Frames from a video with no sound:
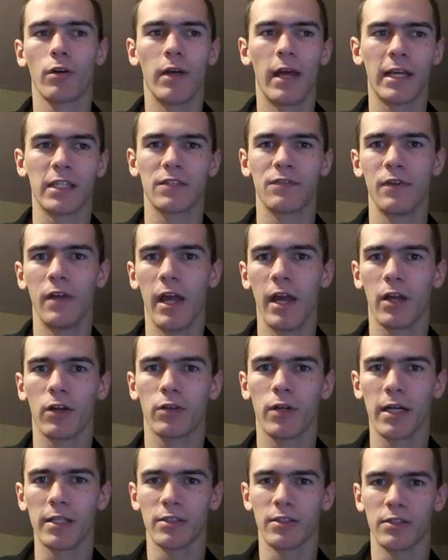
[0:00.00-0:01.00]
XV8
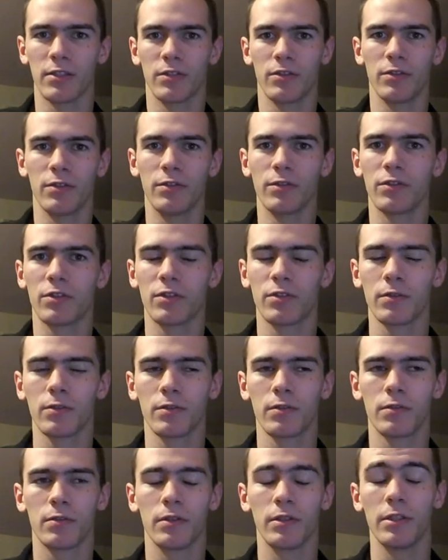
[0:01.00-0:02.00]
Crisis suits
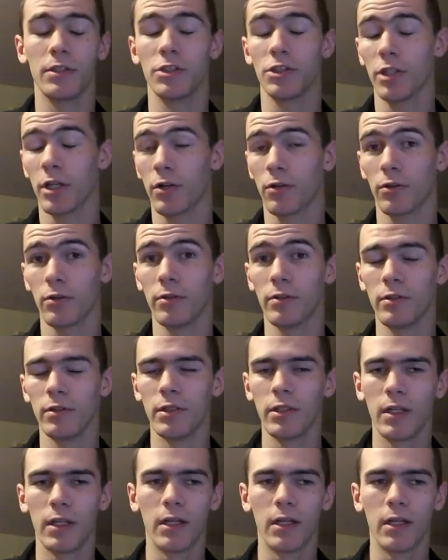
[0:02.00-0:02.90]
in general,